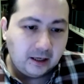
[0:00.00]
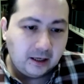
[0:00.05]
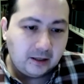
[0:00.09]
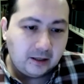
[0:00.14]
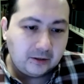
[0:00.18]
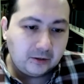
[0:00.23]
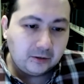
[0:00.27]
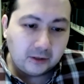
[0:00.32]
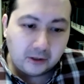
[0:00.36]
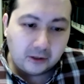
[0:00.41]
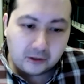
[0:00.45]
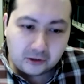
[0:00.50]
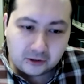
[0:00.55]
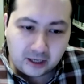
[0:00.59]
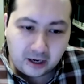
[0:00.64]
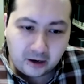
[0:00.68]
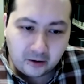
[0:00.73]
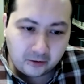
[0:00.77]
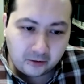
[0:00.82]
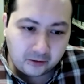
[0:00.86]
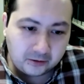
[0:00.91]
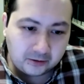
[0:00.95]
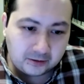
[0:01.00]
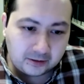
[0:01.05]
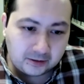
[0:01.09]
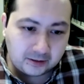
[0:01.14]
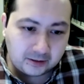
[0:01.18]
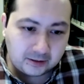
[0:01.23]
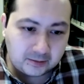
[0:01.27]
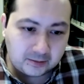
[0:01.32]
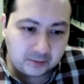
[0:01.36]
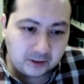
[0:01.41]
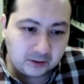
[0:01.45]
your lunch hour
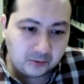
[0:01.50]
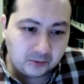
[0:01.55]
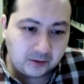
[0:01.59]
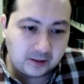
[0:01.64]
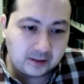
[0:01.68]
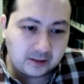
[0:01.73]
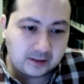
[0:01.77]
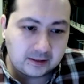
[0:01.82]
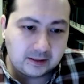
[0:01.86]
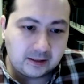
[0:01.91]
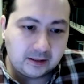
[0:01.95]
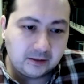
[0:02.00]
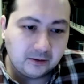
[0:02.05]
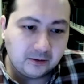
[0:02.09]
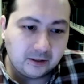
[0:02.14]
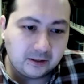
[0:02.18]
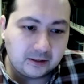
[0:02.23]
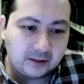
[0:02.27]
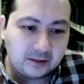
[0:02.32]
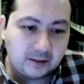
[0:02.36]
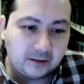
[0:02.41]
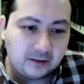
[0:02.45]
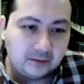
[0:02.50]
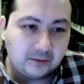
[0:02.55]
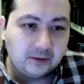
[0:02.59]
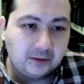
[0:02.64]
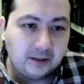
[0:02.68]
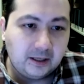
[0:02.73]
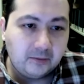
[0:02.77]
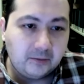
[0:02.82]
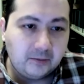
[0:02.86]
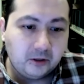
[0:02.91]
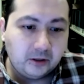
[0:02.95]
to speak with us here at the Central
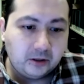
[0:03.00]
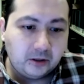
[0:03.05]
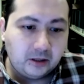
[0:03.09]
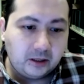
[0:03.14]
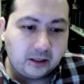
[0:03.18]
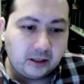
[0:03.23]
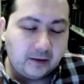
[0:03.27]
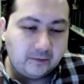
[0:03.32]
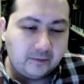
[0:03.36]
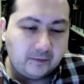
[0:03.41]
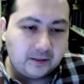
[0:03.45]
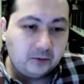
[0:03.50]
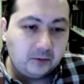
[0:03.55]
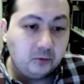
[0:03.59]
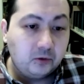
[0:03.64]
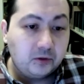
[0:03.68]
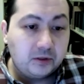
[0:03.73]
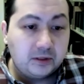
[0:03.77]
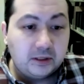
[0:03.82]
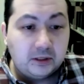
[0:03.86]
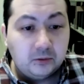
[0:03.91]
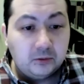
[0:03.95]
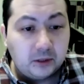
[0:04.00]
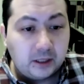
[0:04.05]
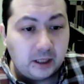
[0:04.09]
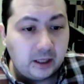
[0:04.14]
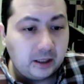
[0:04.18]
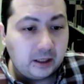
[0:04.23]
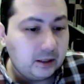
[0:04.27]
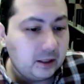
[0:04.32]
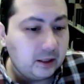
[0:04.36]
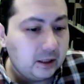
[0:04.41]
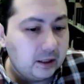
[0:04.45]
Library and Archives. And we'll see you
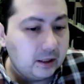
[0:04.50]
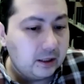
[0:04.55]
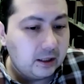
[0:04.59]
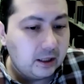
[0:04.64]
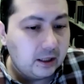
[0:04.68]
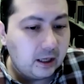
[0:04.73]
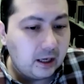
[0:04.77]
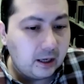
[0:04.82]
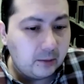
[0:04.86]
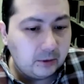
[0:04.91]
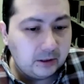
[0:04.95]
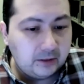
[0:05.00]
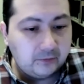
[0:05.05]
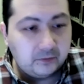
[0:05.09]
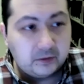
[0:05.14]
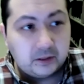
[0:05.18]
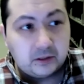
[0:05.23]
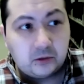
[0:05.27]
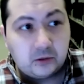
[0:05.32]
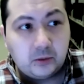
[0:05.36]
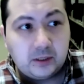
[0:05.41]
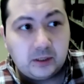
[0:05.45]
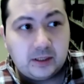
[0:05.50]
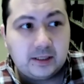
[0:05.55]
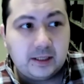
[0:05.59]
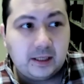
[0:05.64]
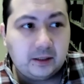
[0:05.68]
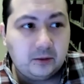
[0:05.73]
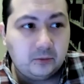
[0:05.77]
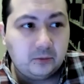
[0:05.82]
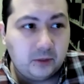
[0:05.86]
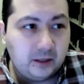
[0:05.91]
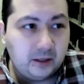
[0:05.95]
again. I believe on the
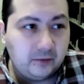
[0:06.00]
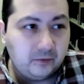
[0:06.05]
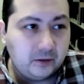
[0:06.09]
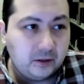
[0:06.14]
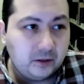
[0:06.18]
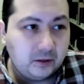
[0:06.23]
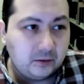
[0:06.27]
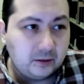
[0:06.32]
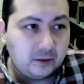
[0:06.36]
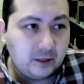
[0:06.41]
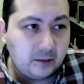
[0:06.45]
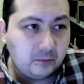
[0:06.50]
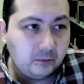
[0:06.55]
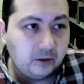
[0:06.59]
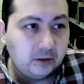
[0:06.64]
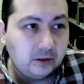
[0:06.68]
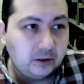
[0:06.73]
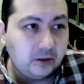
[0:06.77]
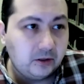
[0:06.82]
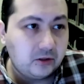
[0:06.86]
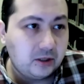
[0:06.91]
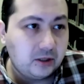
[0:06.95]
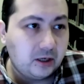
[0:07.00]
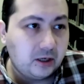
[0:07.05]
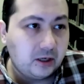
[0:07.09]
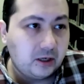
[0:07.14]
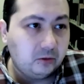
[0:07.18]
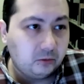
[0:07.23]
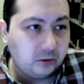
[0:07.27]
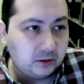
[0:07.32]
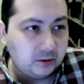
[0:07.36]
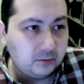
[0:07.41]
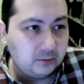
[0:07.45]
22nd, we have another library lunch
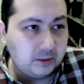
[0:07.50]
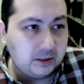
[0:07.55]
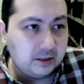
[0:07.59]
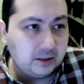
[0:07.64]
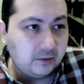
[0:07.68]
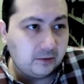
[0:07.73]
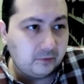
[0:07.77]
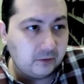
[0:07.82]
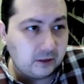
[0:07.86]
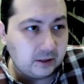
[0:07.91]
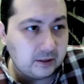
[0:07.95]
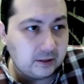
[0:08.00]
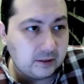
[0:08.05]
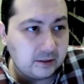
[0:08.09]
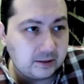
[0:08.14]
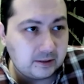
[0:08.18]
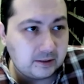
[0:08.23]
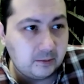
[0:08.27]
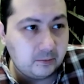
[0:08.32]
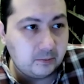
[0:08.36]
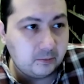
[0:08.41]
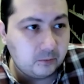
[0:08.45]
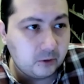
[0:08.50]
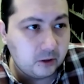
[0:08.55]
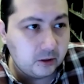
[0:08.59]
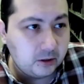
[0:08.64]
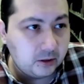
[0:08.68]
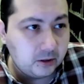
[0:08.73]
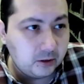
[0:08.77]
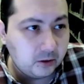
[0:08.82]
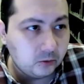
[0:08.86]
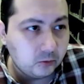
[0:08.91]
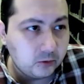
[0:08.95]
hour. We're going to be delving into some
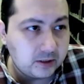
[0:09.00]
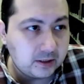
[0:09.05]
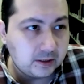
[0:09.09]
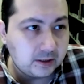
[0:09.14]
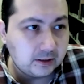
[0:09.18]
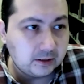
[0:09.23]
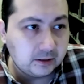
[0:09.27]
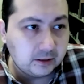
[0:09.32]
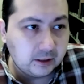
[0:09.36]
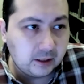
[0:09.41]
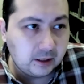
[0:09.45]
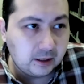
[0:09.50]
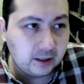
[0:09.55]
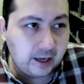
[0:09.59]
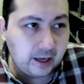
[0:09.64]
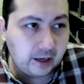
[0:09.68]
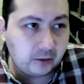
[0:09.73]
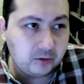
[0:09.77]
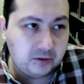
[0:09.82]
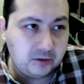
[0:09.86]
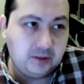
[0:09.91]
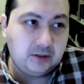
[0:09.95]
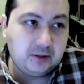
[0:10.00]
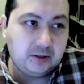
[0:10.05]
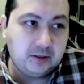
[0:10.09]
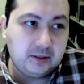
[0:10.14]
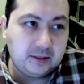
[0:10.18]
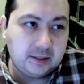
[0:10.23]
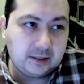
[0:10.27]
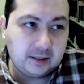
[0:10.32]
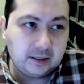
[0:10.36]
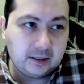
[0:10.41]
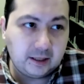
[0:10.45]
recent
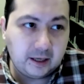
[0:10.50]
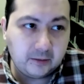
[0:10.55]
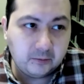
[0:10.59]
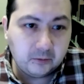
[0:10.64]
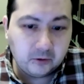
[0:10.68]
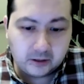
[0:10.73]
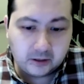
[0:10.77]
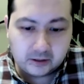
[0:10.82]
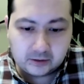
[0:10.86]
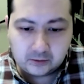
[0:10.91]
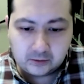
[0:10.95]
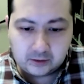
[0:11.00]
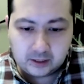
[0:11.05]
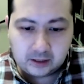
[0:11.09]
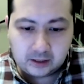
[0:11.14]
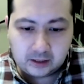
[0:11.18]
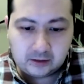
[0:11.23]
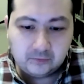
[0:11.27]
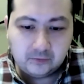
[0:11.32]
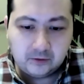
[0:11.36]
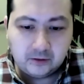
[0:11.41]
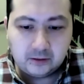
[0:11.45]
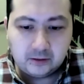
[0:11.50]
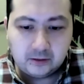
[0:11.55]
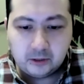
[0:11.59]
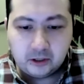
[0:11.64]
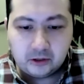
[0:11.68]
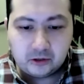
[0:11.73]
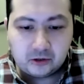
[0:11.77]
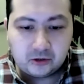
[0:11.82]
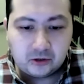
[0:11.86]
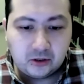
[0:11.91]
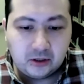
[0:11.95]
acquisitions at the library. So thank you very
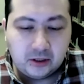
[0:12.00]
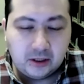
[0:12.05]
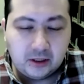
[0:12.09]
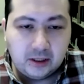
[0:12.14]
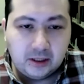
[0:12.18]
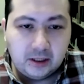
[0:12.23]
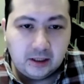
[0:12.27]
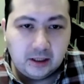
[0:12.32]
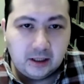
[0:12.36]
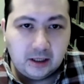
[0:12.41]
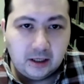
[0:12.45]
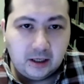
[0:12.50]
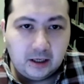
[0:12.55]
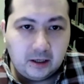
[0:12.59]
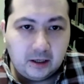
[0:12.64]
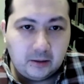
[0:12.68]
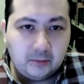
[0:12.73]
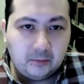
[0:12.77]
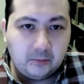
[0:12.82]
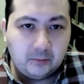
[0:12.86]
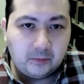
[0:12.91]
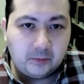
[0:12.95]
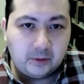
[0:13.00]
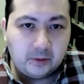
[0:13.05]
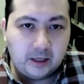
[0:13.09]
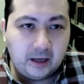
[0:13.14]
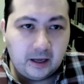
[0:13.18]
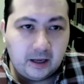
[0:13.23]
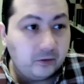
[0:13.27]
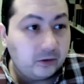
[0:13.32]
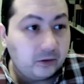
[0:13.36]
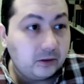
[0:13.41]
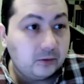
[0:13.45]
much.
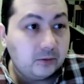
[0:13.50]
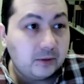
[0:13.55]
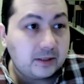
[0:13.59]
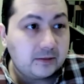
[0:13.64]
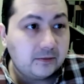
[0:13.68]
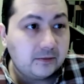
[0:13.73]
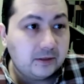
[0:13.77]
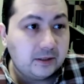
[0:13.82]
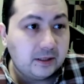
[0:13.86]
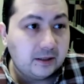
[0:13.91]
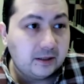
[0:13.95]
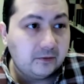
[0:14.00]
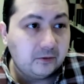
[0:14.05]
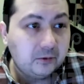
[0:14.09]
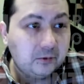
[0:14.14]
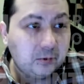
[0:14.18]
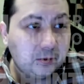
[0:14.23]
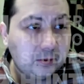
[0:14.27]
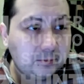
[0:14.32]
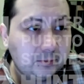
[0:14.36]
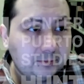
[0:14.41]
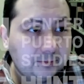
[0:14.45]
Have a good rest of the day, everyone.